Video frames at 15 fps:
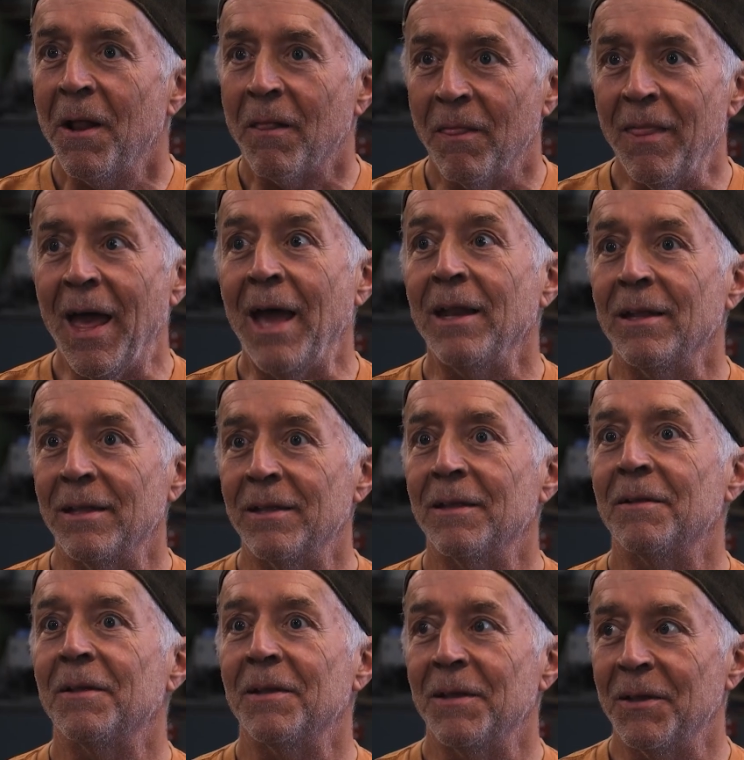That
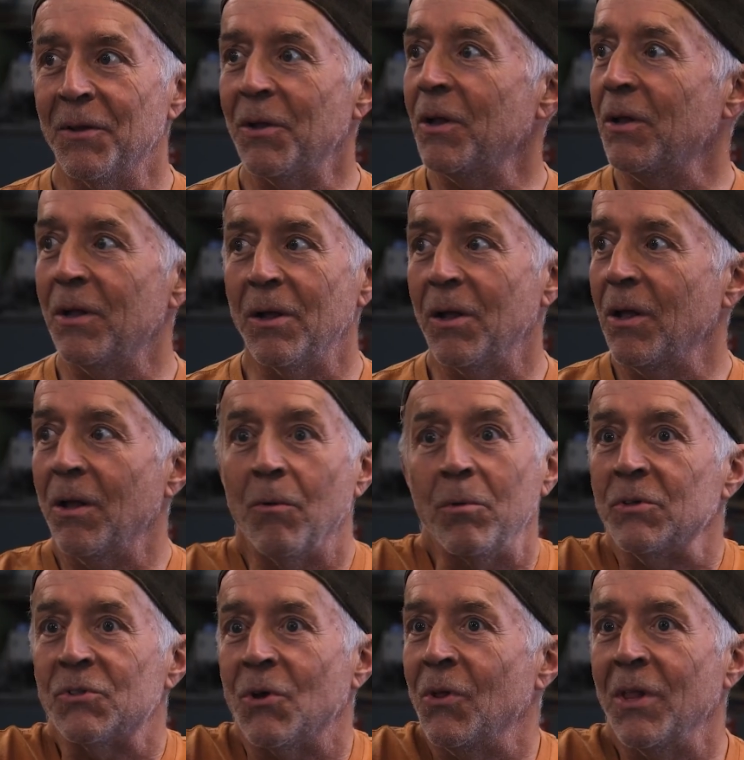
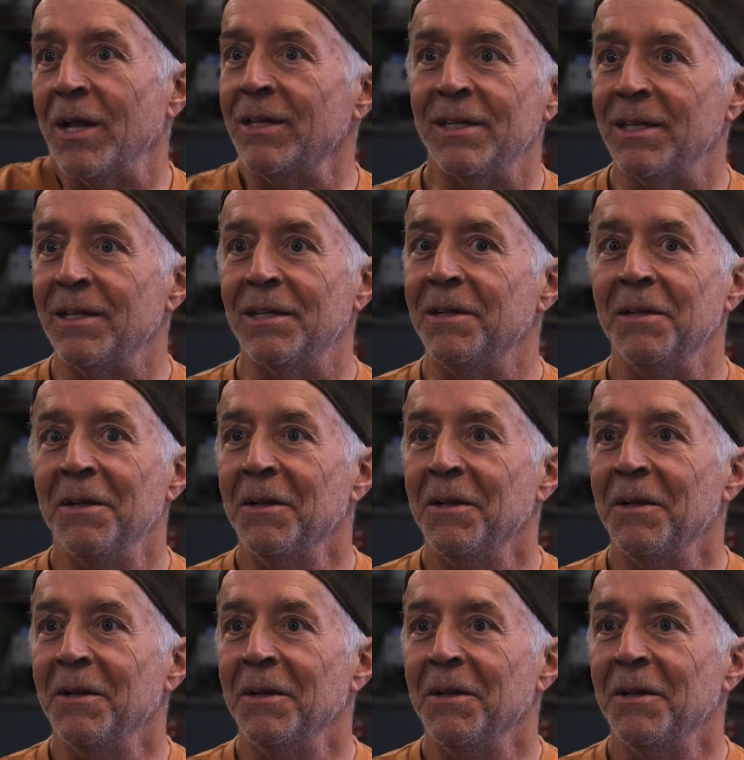was all I needed.